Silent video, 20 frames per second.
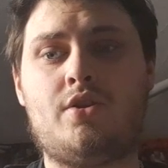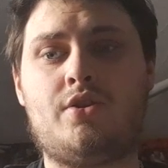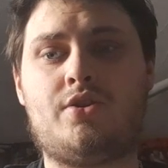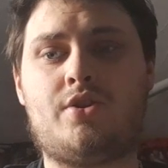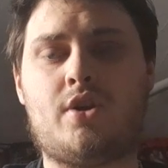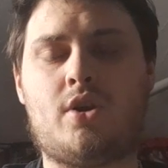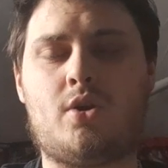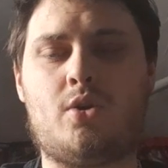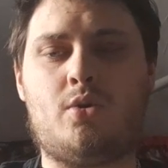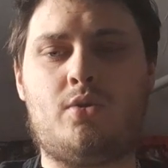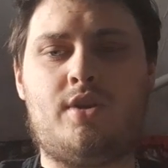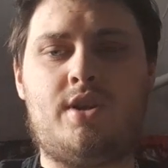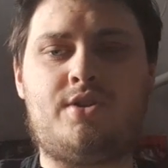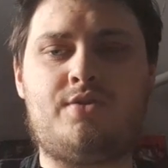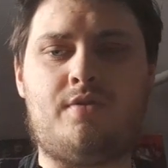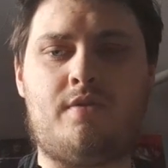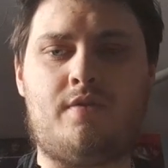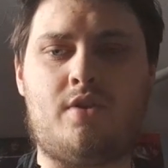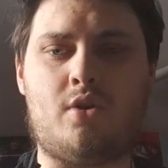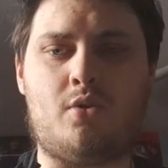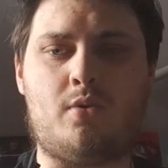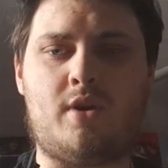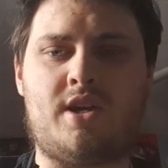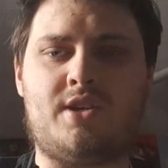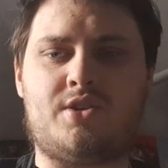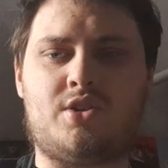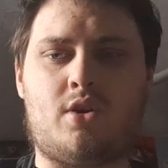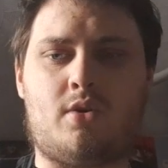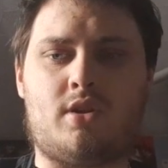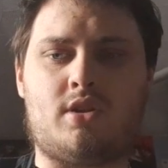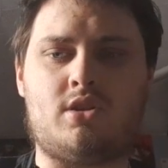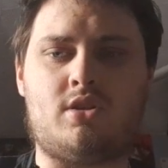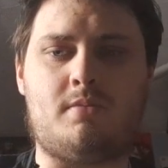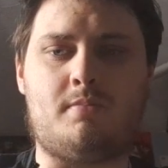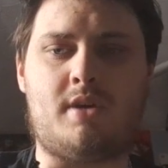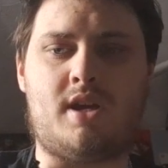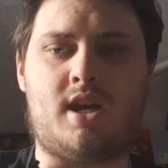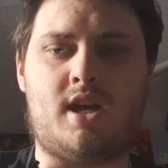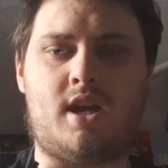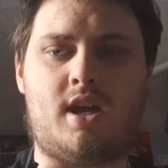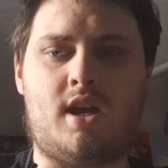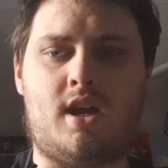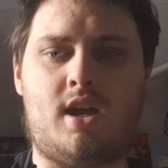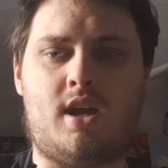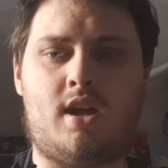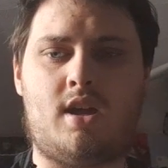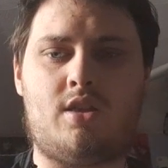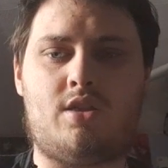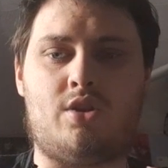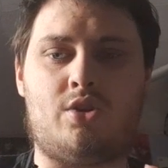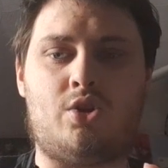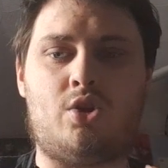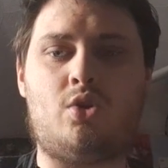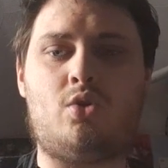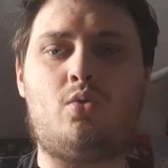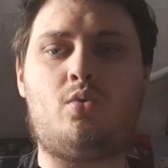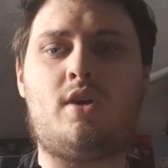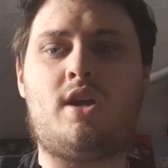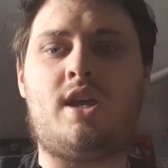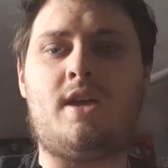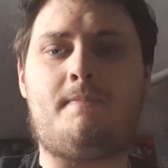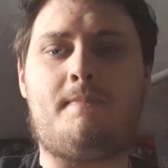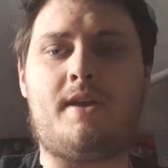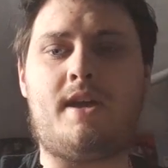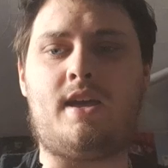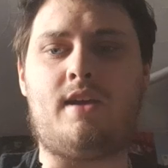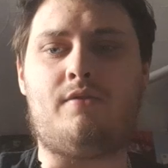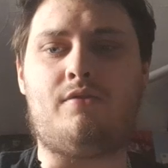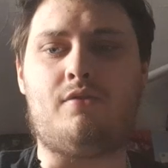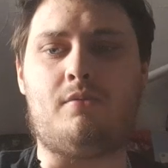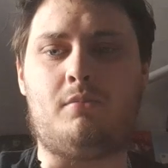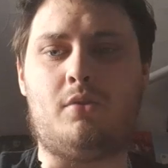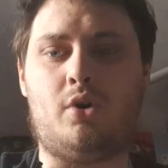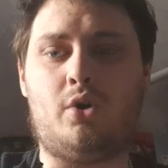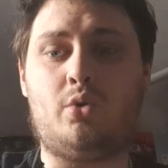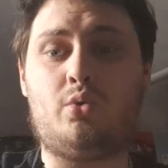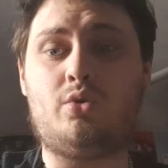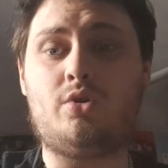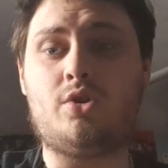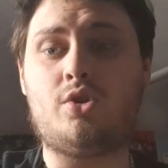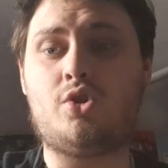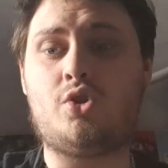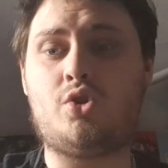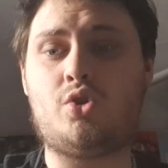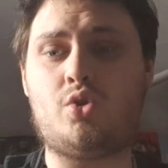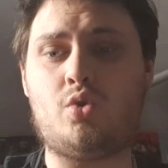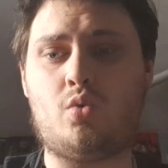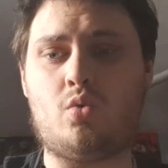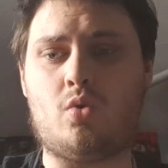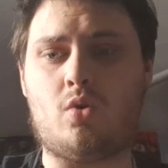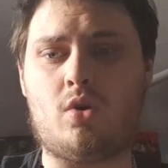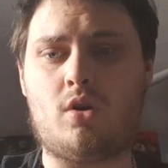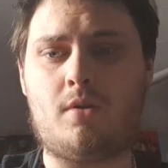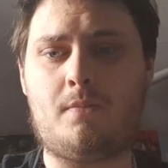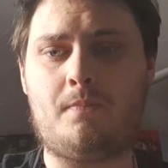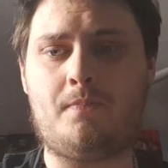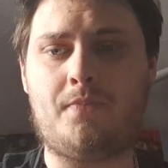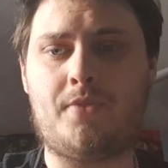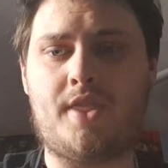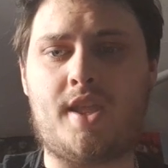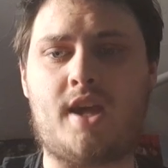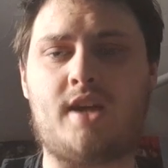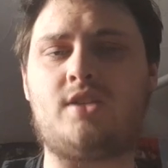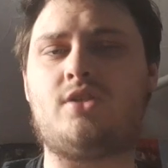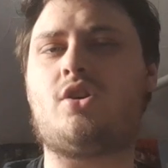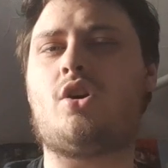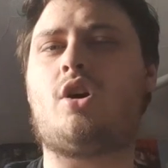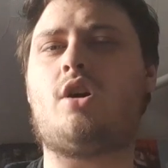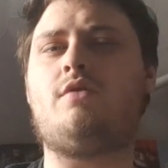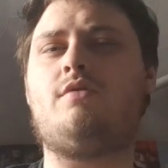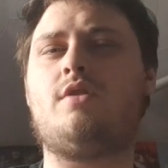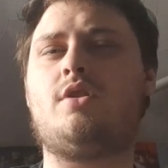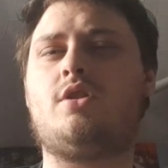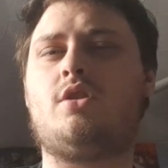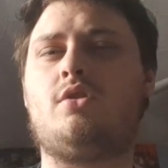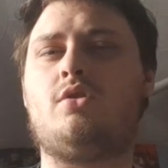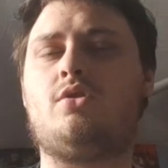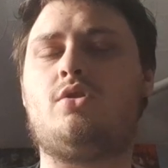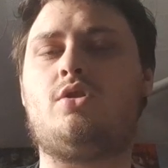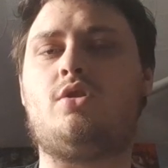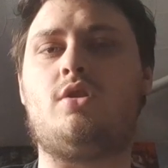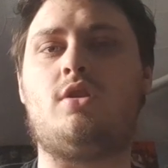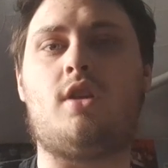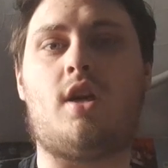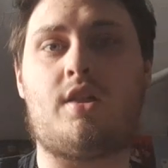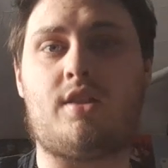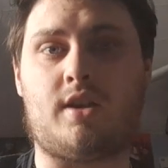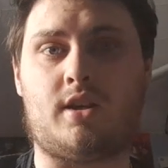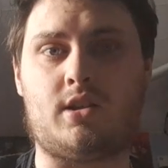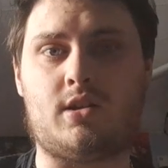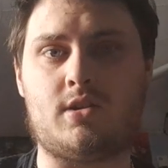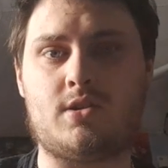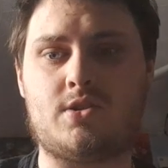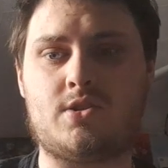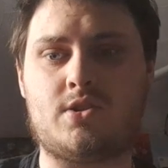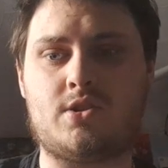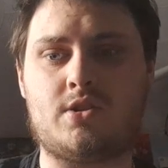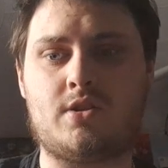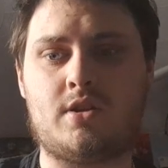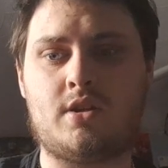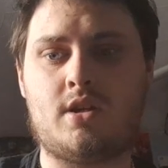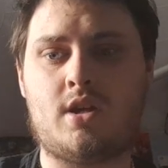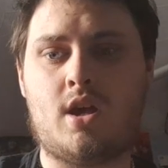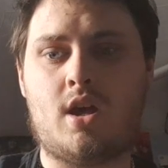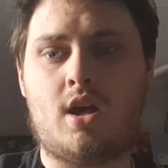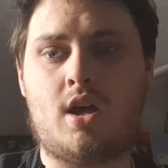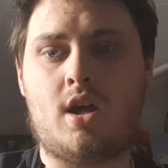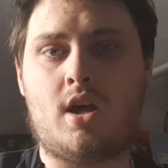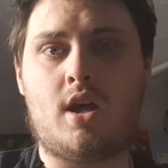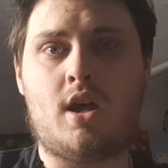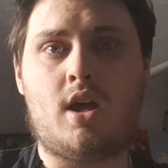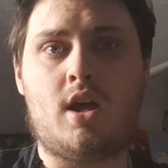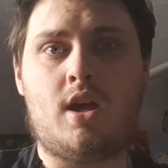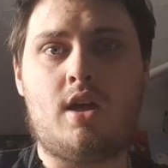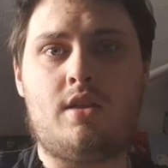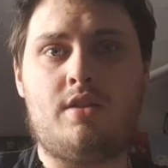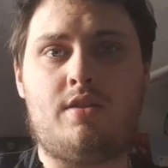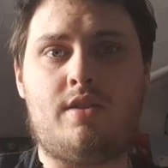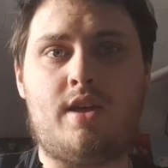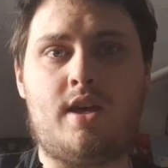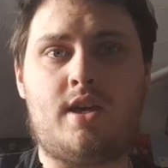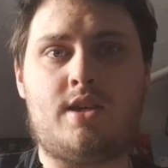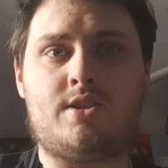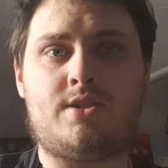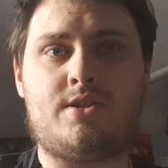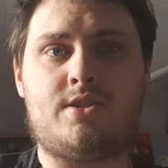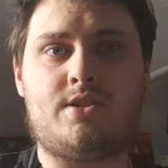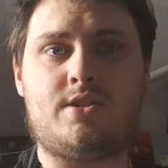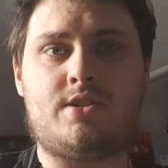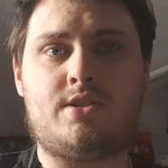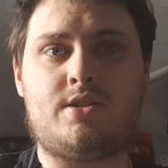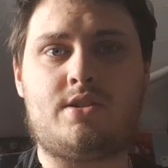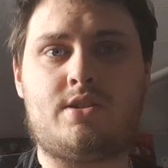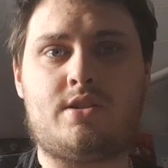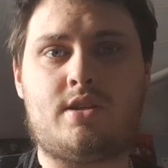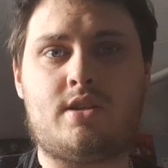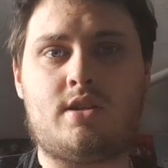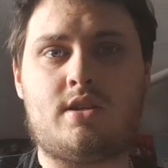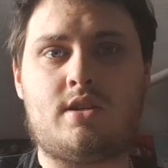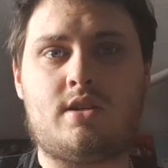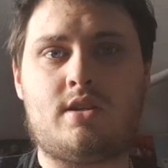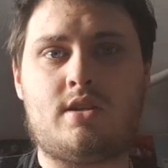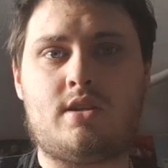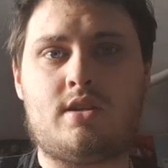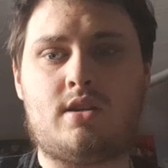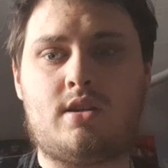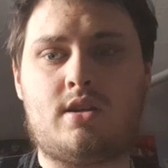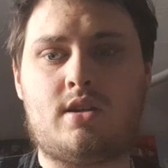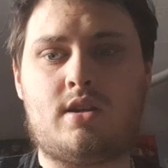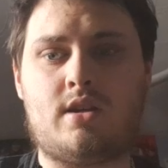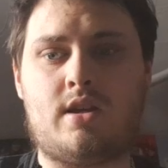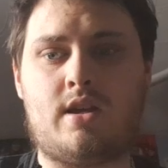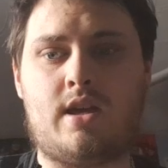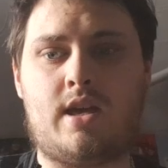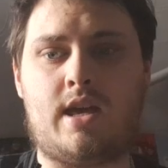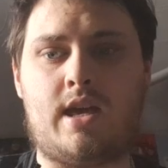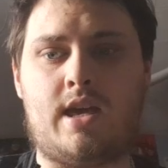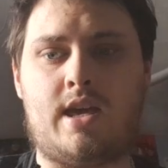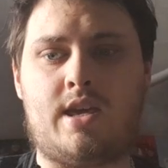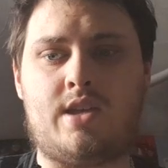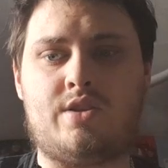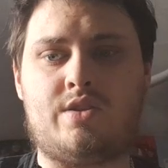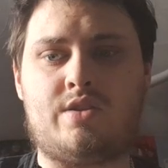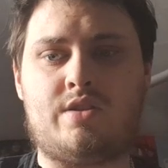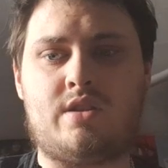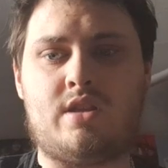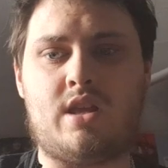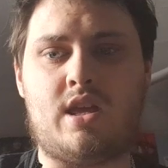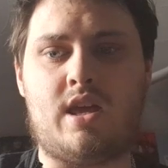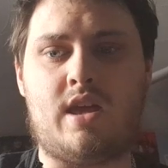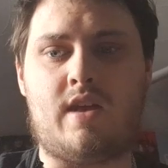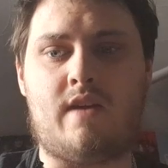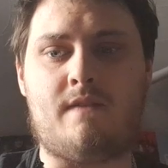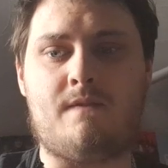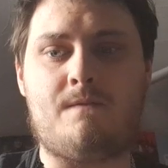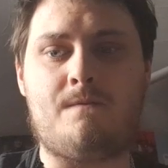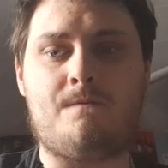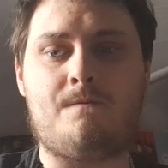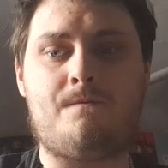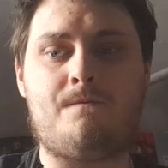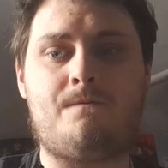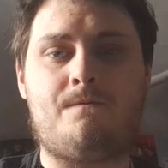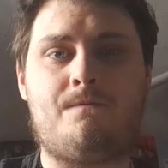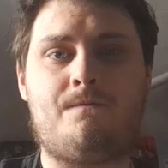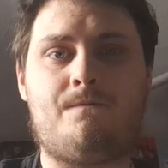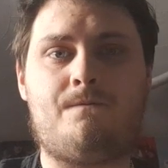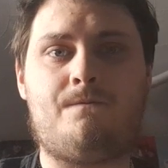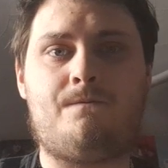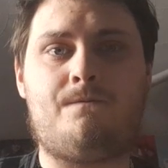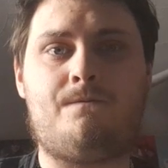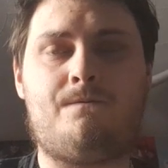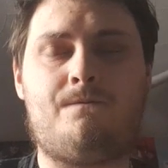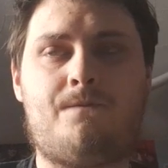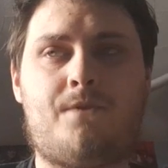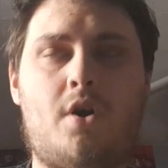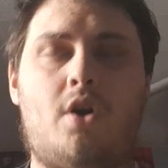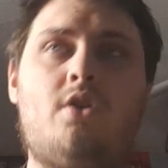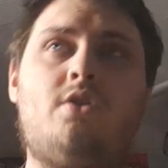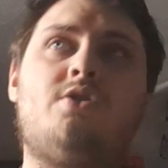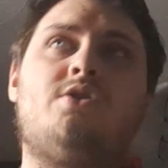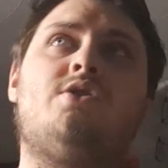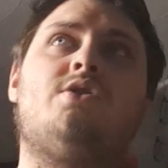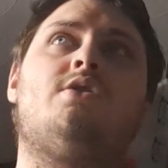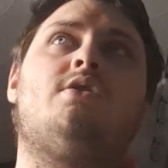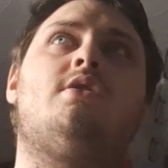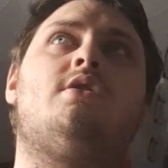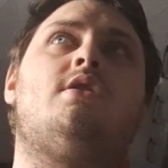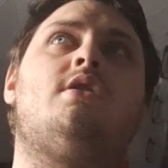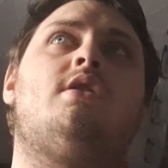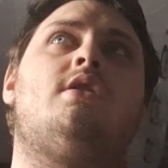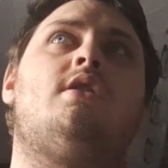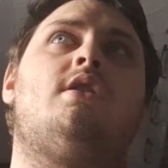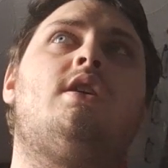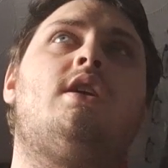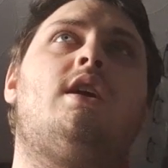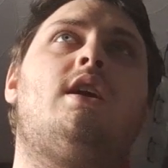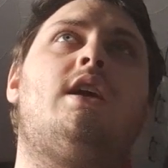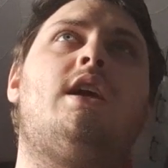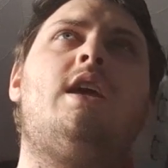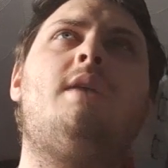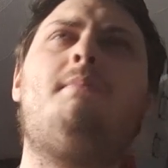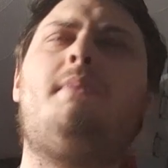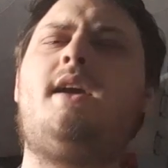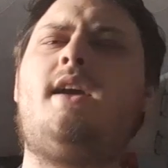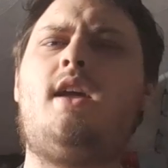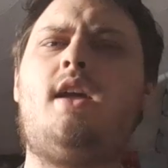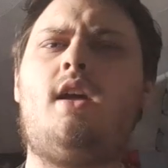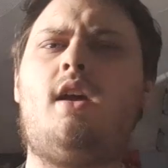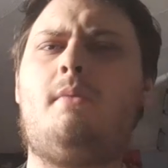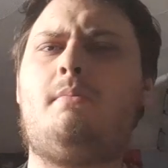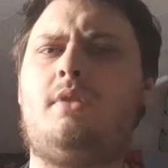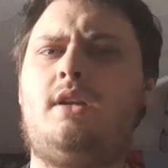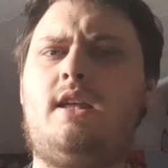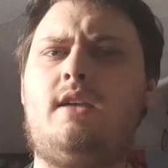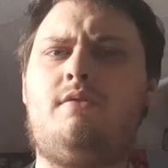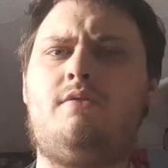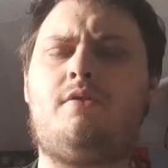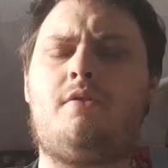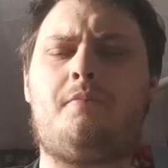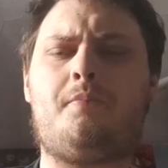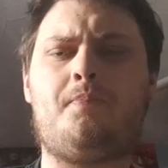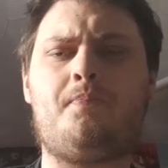So this review is going to be the new EP from Lorna and I Return to Nothingness. This is the first EP, I believe,